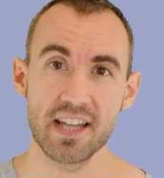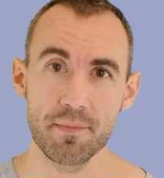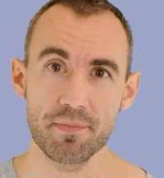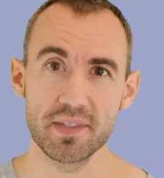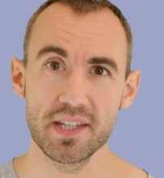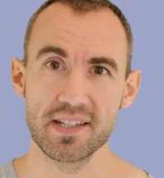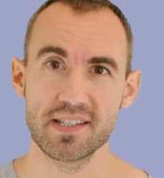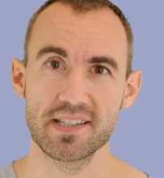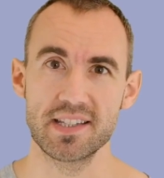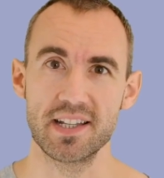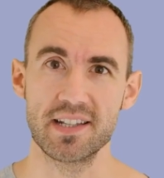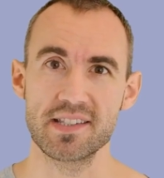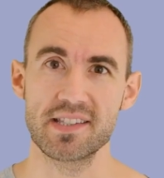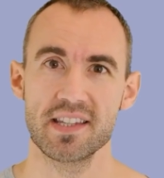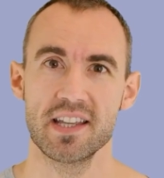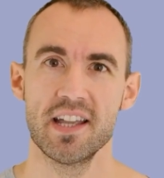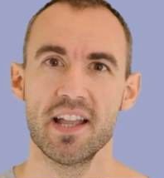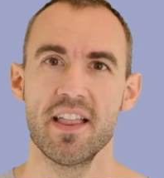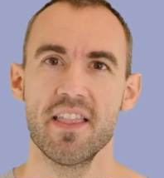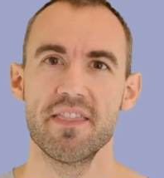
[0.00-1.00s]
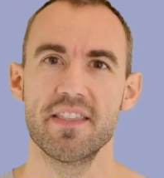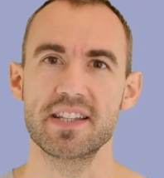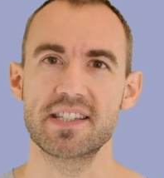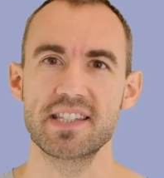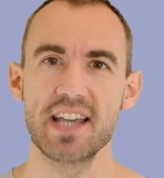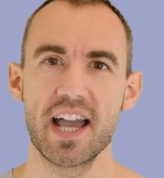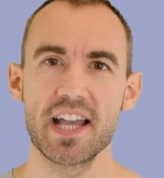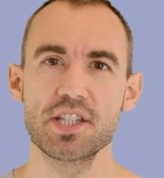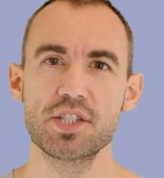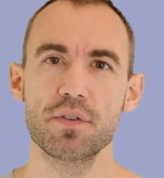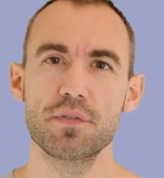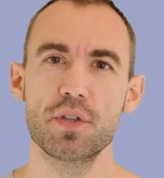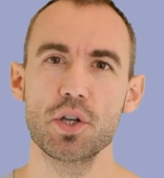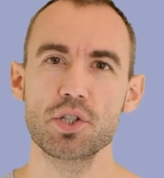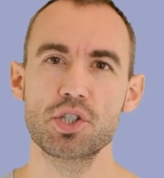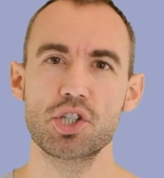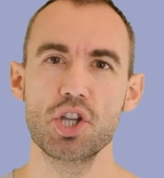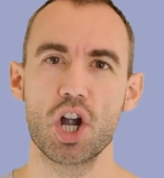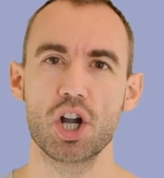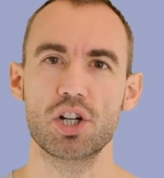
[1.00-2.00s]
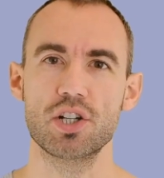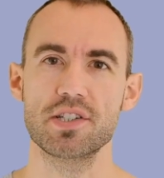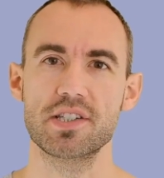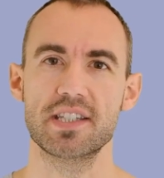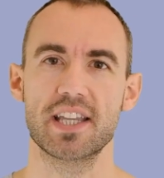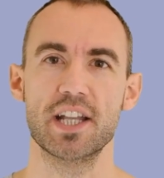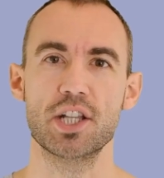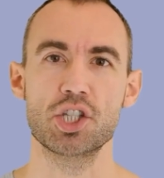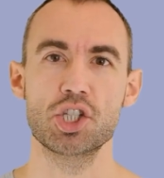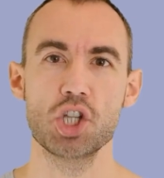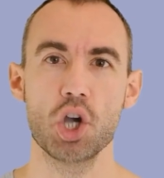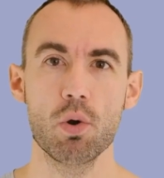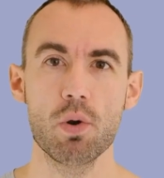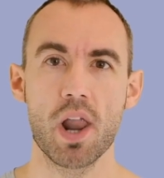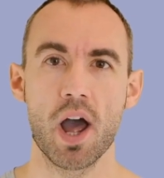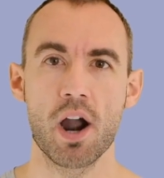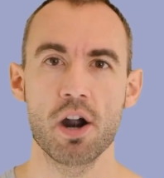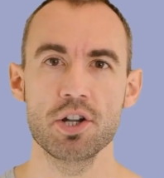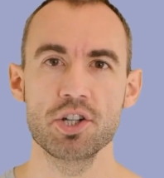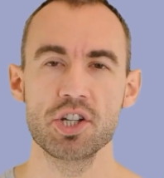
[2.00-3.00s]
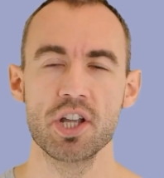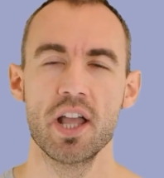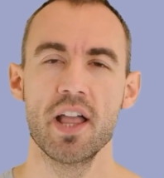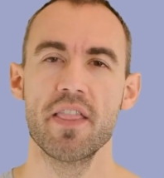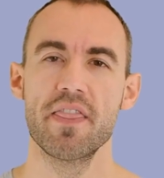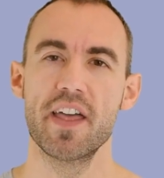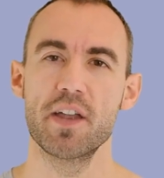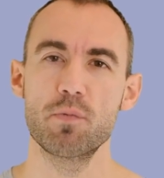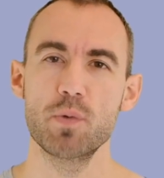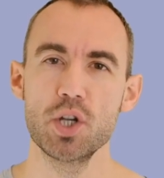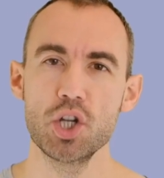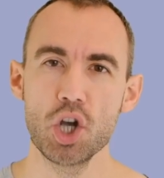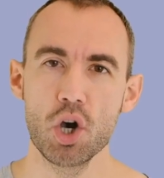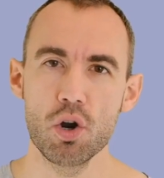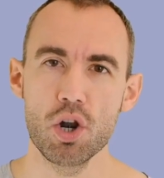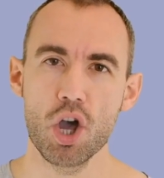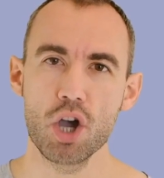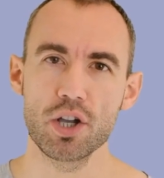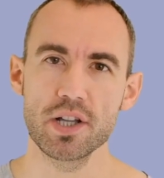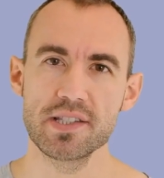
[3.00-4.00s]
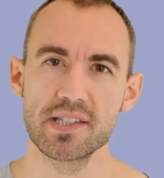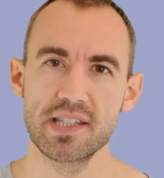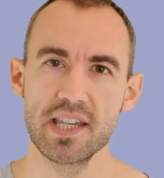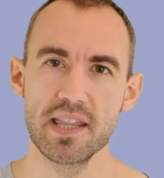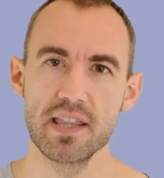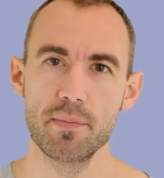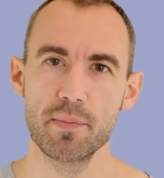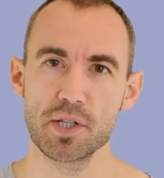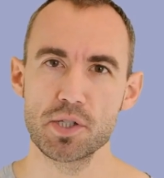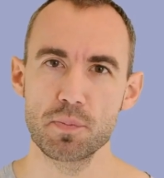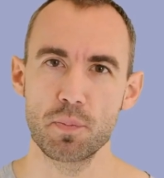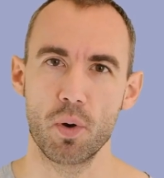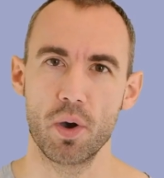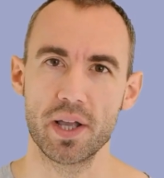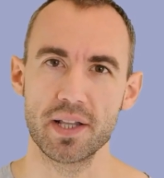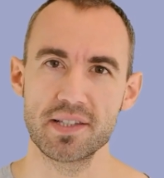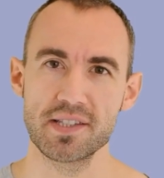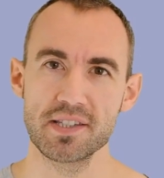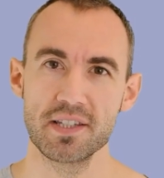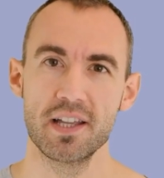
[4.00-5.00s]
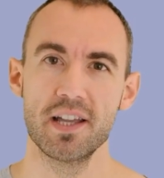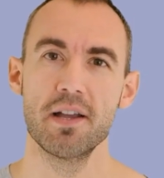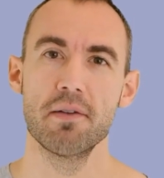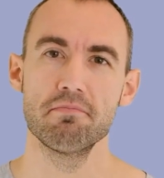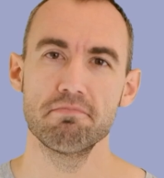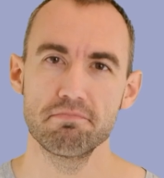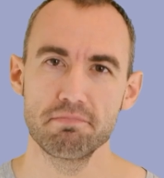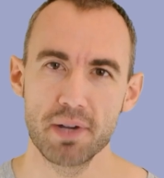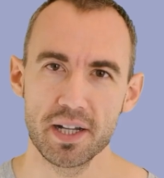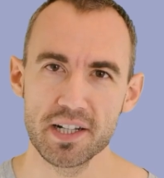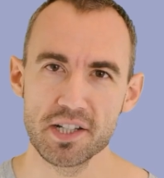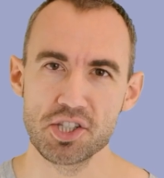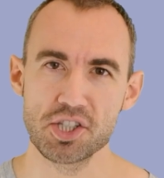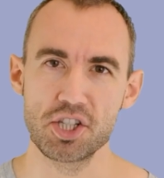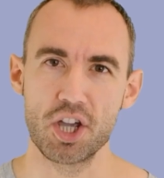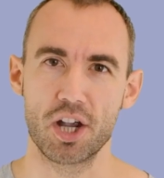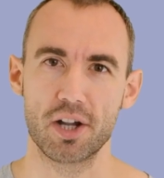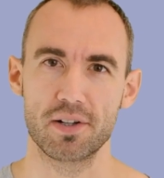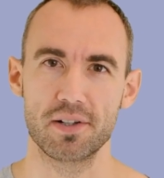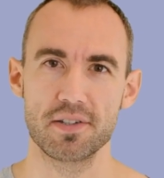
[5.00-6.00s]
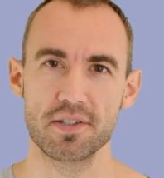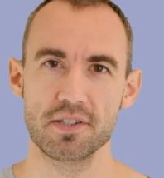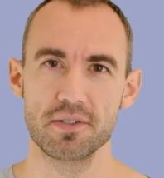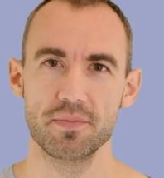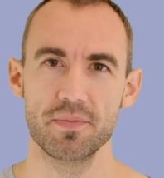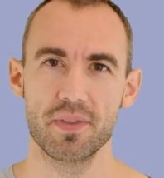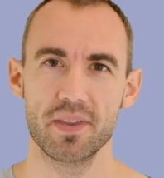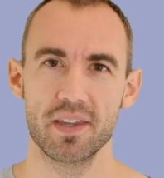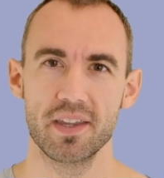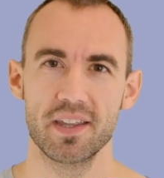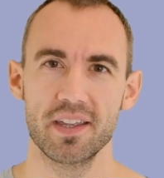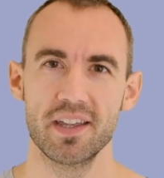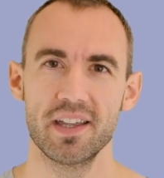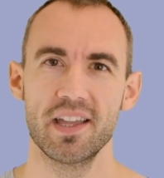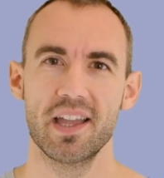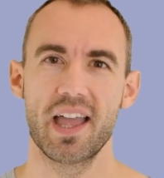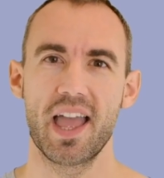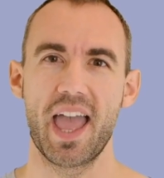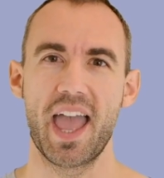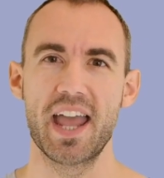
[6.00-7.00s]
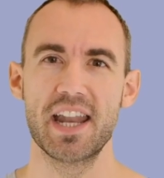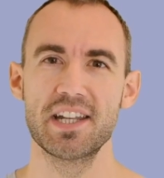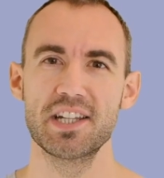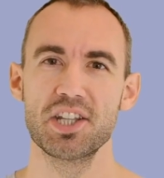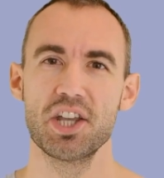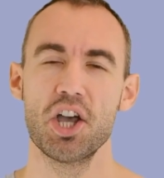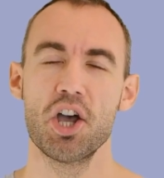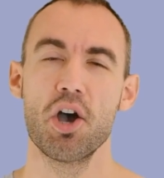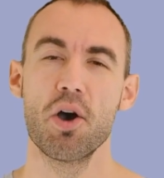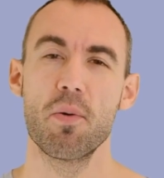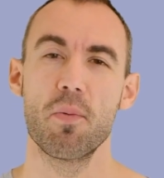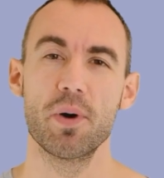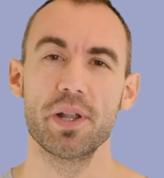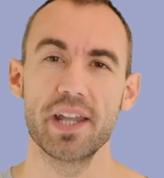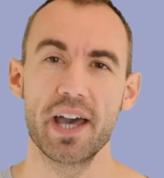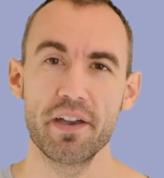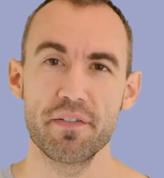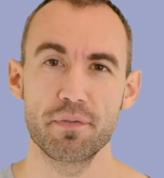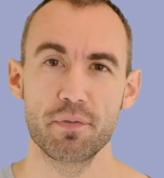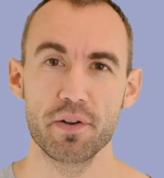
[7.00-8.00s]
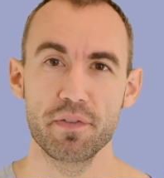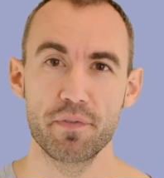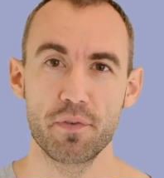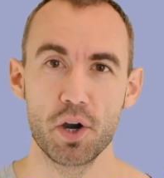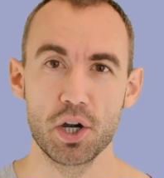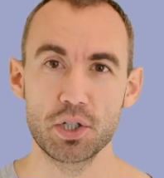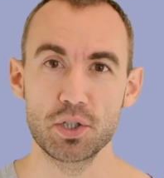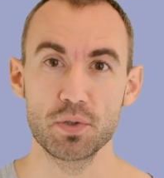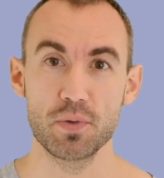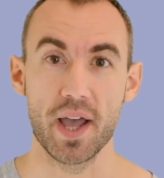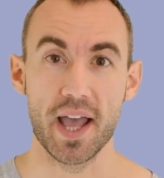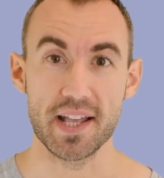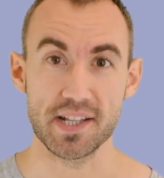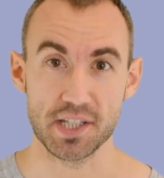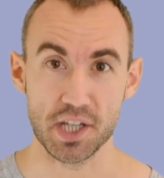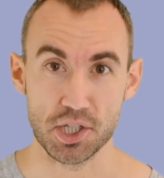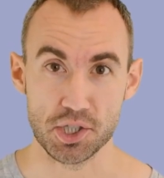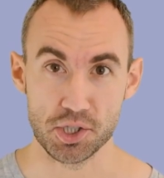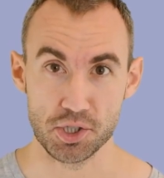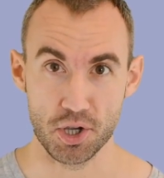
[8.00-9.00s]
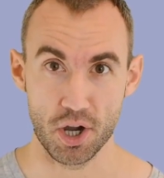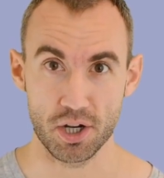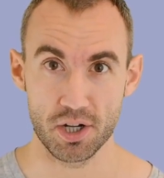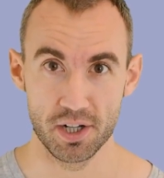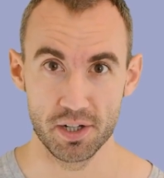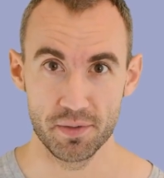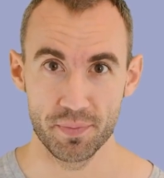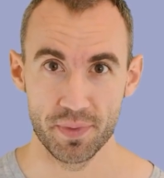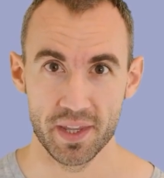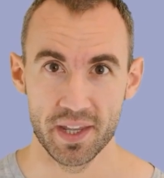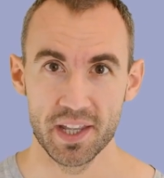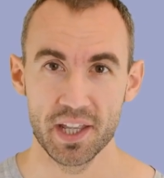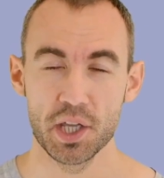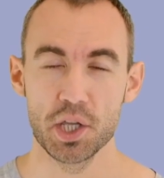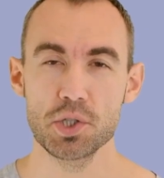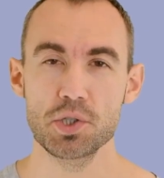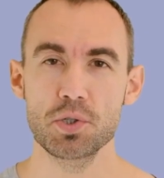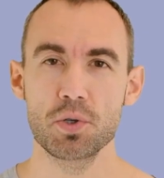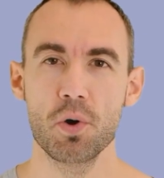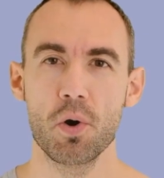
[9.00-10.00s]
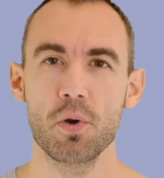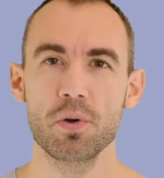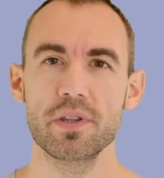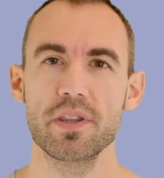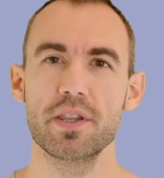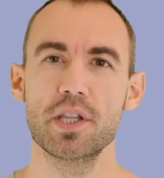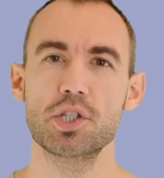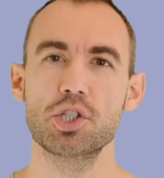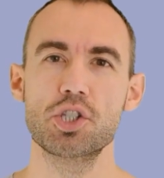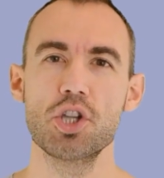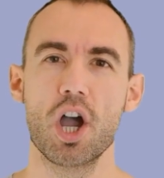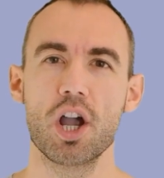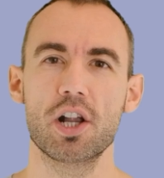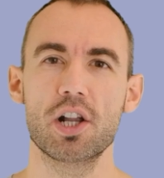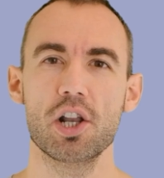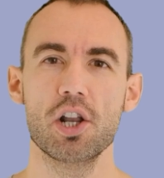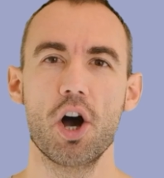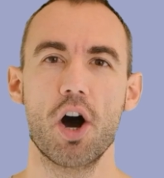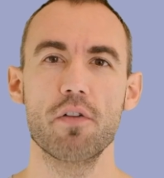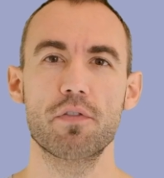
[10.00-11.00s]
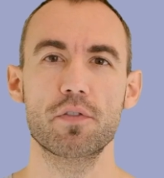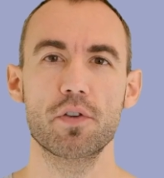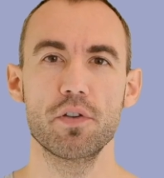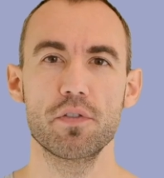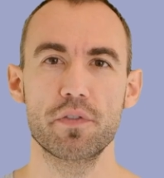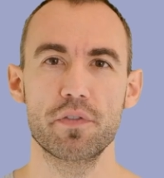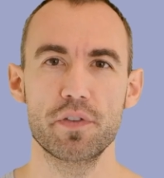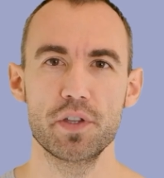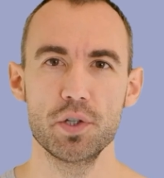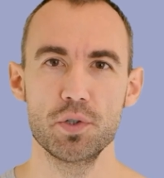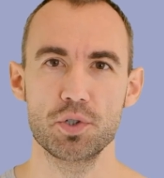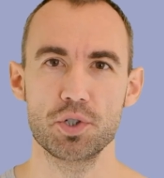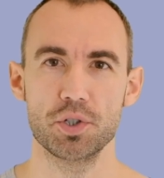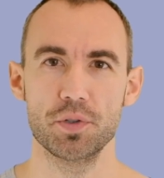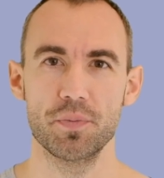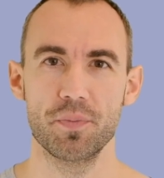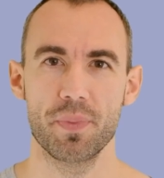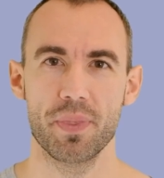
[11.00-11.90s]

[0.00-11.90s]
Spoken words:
distance, the size of those circles gets so large that we no longer see them as points, but as circles. And what I've referred to as a circle is called the circle of confusion.